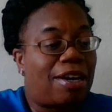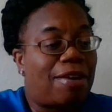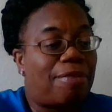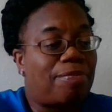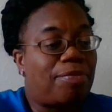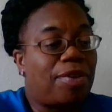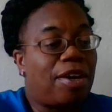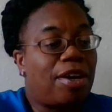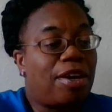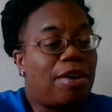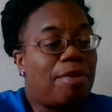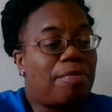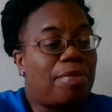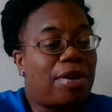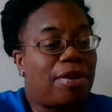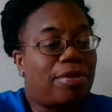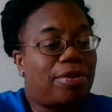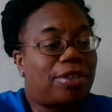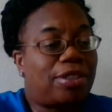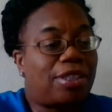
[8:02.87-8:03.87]
up
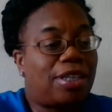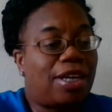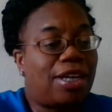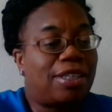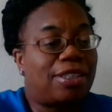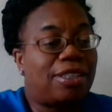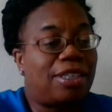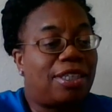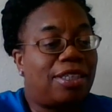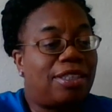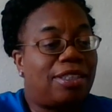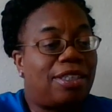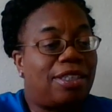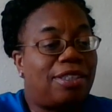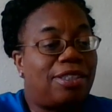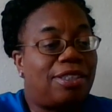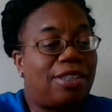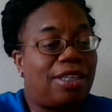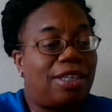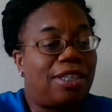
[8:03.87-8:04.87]
parasites and
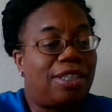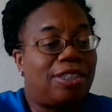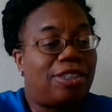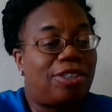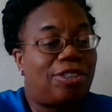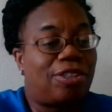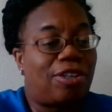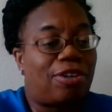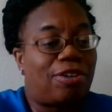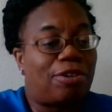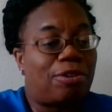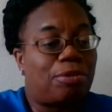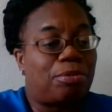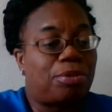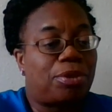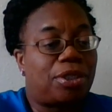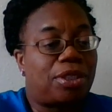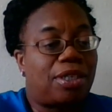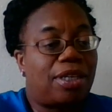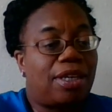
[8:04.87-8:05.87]
disease
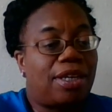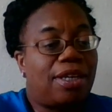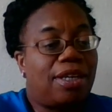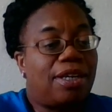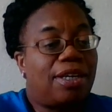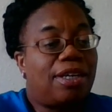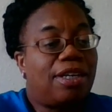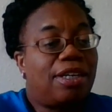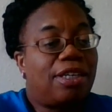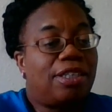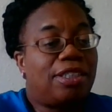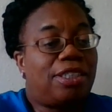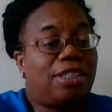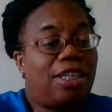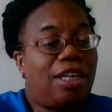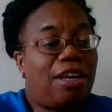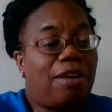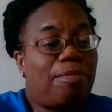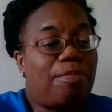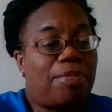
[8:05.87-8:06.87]
germs.
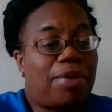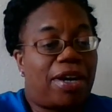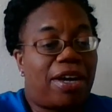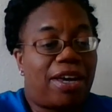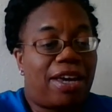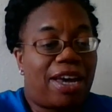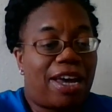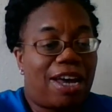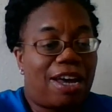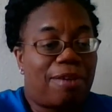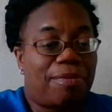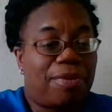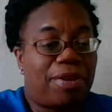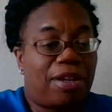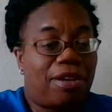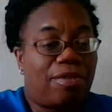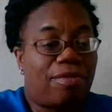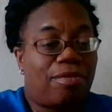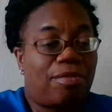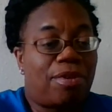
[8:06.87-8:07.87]
Sheep, by
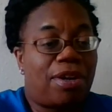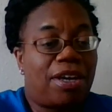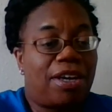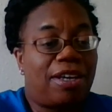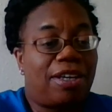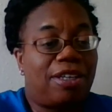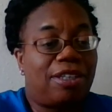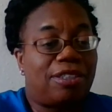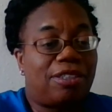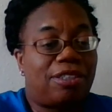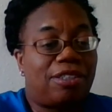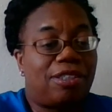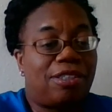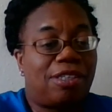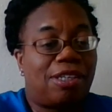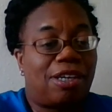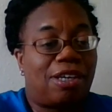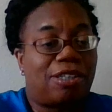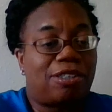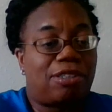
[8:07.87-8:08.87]
habit, raise
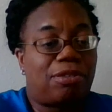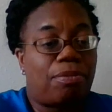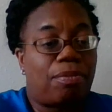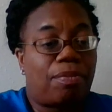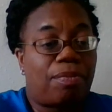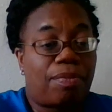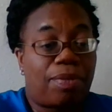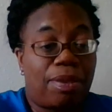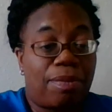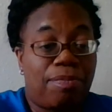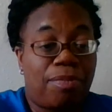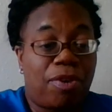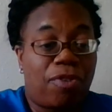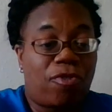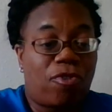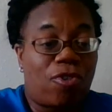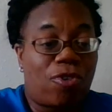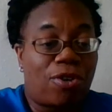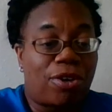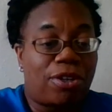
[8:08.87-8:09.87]
just
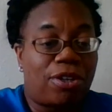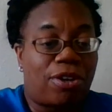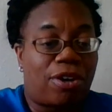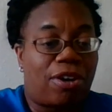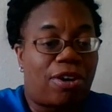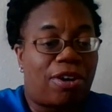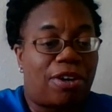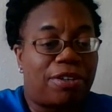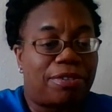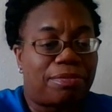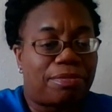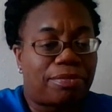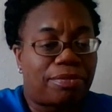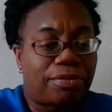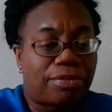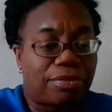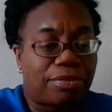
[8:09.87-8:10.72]
before dawn.